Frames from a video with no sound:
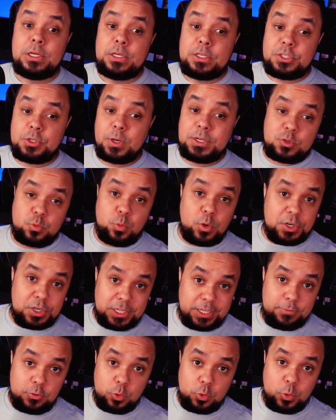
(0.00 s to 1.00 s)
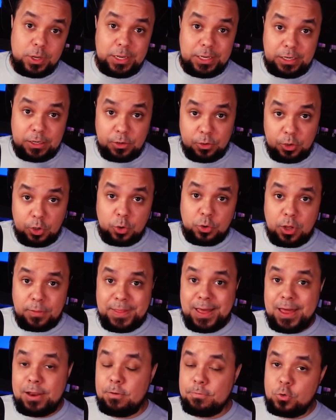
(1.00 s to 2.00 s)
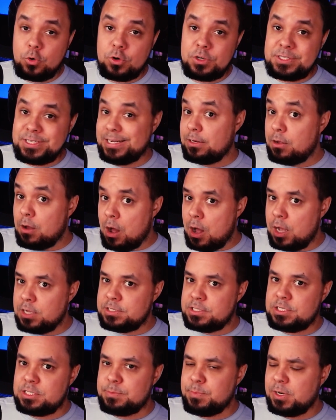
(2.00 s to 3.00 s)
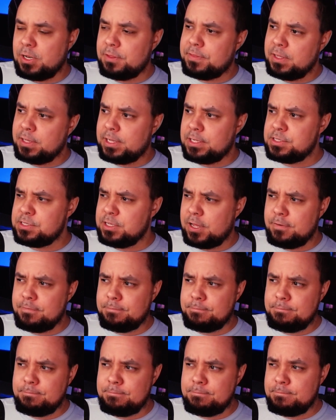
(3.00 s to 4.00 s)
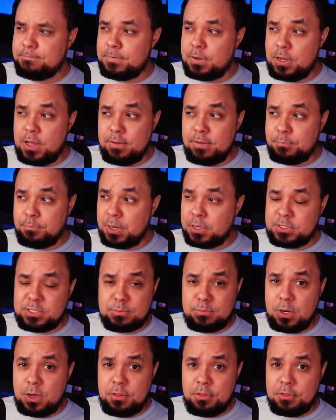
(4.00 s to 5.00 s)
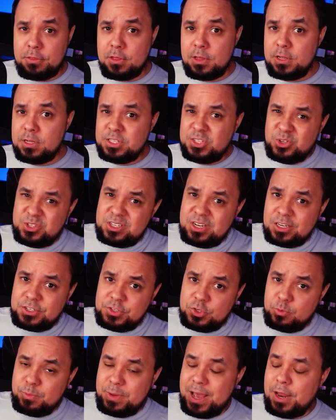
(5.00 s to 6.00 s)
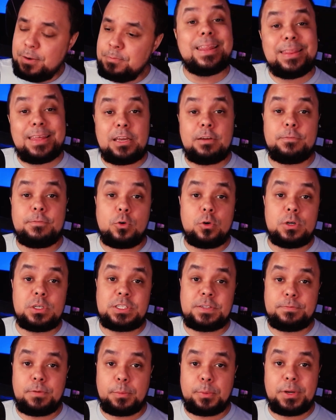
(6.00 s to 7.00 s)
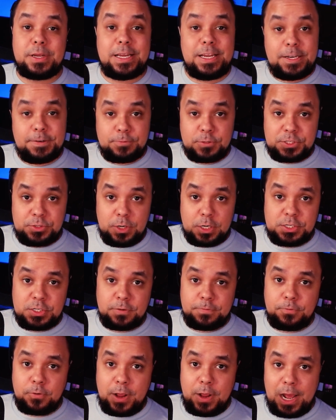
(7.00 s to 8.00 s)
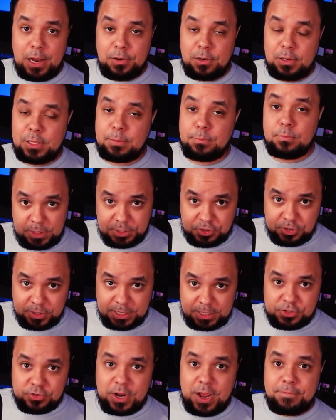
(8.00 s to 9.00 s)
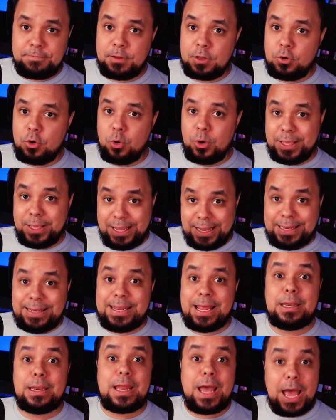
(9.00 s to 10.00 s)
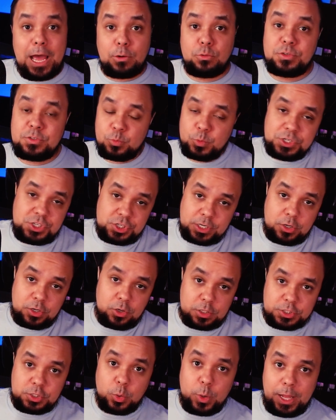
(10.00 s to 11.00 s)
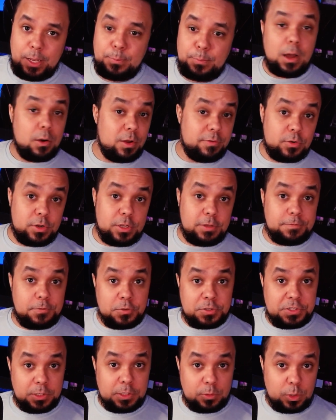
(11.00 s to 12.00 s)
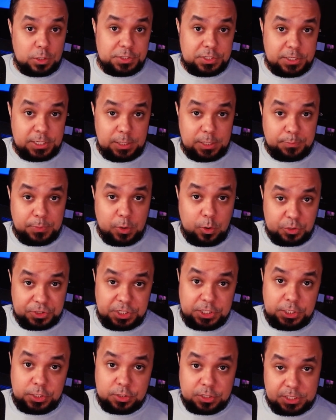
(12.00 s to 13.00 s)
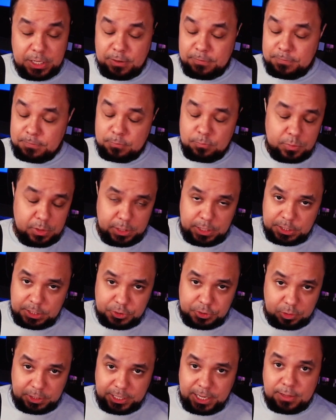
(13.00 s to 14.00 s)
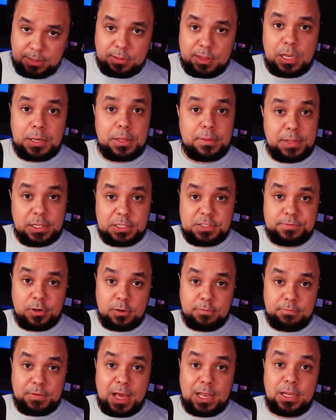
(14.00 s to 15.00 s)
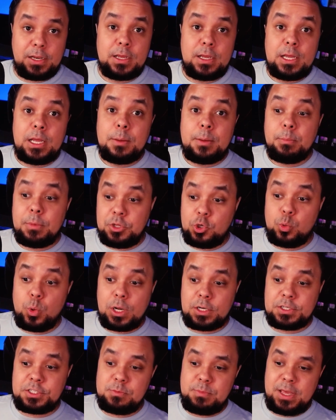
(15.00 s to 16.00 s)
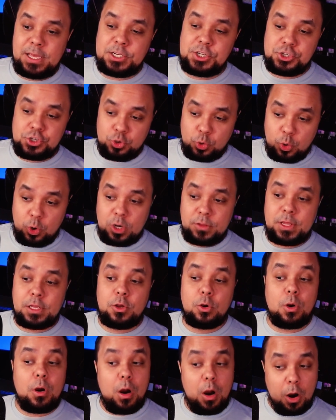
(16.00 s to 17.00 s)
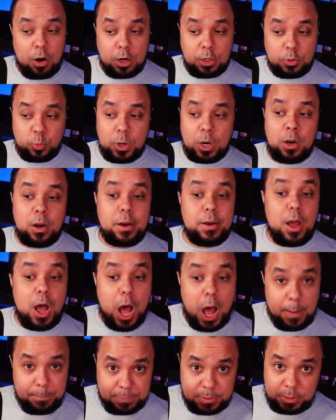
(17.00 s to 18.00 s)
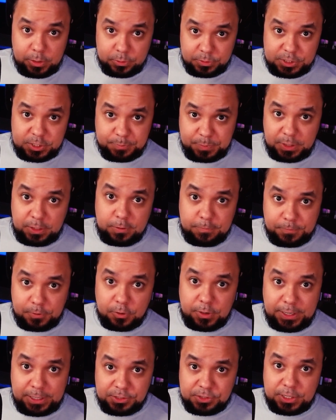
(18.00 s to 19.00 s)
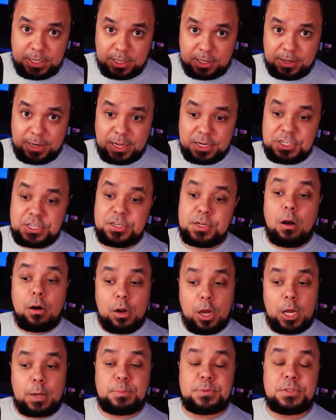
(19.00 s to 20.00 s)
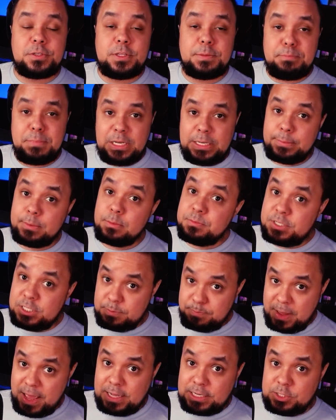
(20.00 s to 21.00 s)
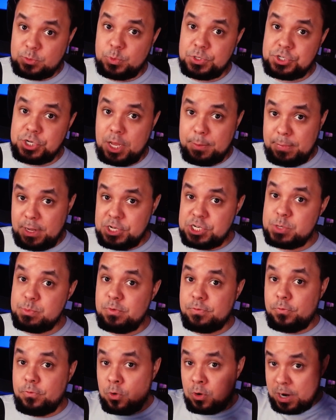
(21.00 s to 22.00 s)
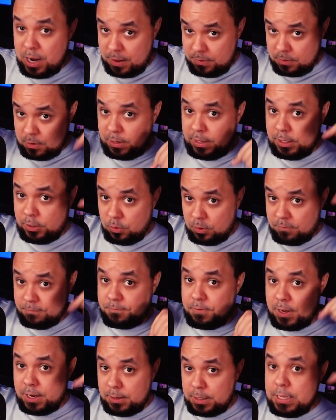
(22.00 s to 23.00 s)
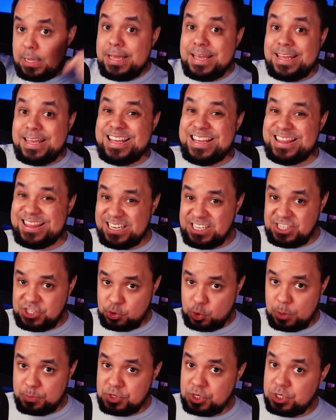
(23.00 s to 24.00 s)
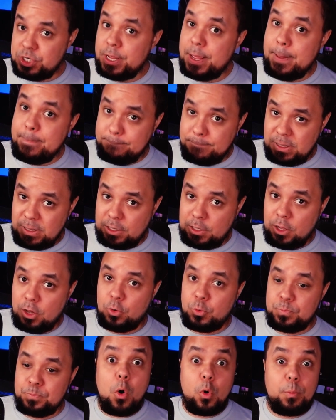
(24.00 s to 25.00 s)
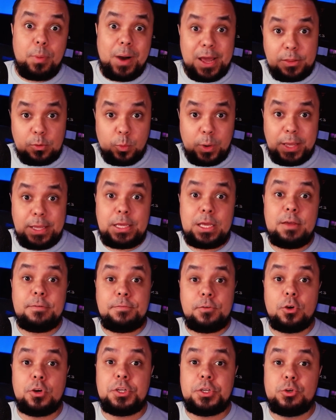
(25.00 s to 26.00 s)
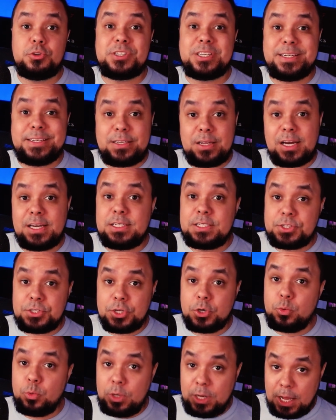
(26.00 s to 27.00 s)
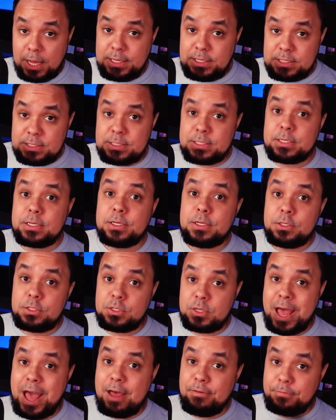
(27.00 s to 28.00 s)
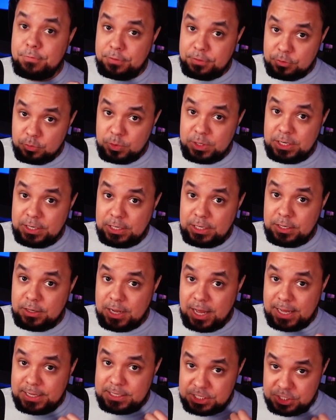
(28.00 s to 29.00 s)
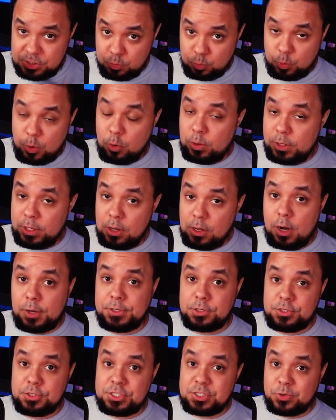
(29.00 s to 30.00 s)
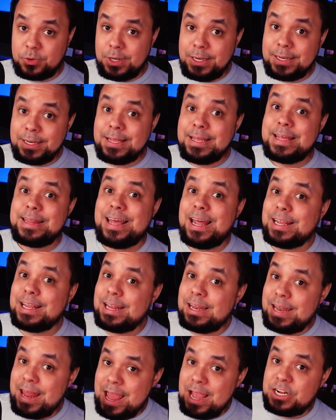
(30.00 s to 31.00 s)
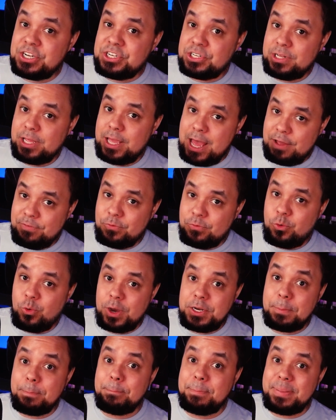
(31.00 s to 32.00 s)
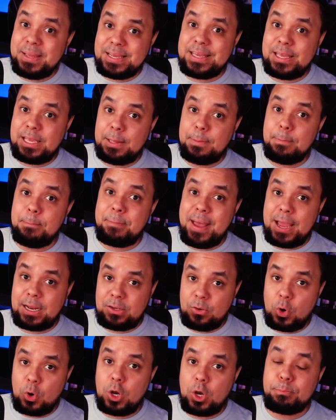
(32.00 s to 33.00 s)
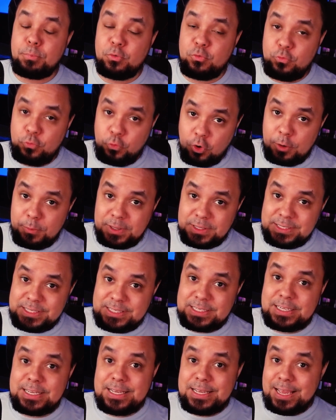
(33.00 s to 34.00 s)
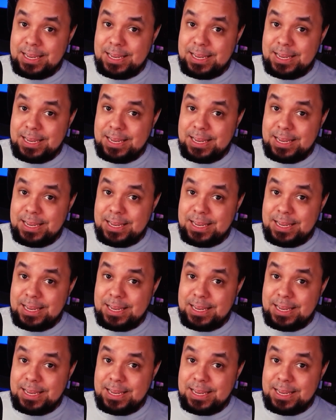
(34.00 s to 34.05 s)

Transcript: So I just wanted to give you a note on that. Of course, it costs, but I think it's like five bucks a month, so it's not too bad. And they, of course, have proper infrastructure for handling internet traffic going in and out, which can also help. However, if you still want to keep hosting yourself, I totally get that, and that's very valid, but you want to make sure that your hardware and upload speed of your internet connection are up to the minimum specs, which I mentioned before, and the link you can find in the description below. Oh, by the way, if you're using Dice So Nice to have three D dice rolling on your screen, that can actually have quite a big impact on performance.